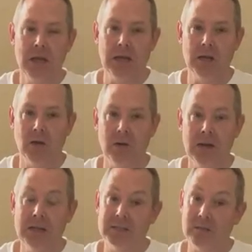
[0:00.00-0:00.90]

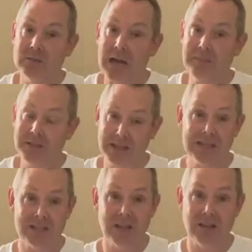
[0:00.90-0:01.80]
it
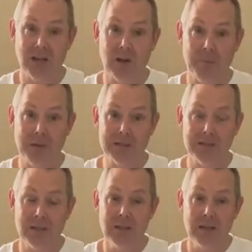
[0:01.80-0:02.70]
is the
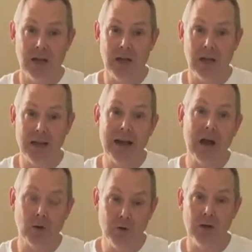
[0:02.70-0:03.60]
therapist and
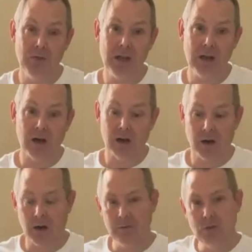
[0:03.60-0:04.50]
how good they
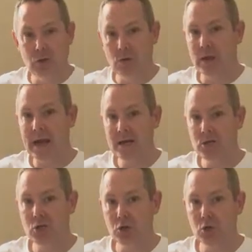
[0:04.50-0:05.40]
are. Do they
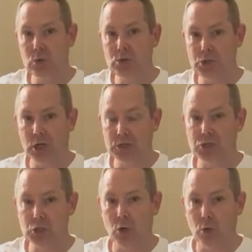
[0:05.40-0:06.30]
do just
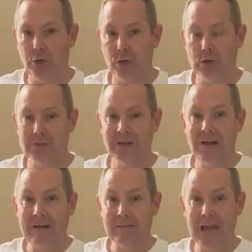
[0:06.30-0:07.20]
shoulders?
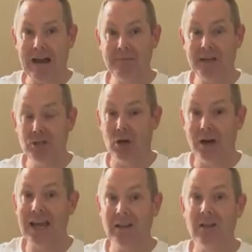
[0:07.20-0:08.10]
Have they
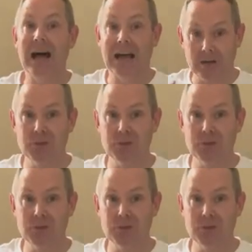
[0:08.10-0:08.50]
done a lot of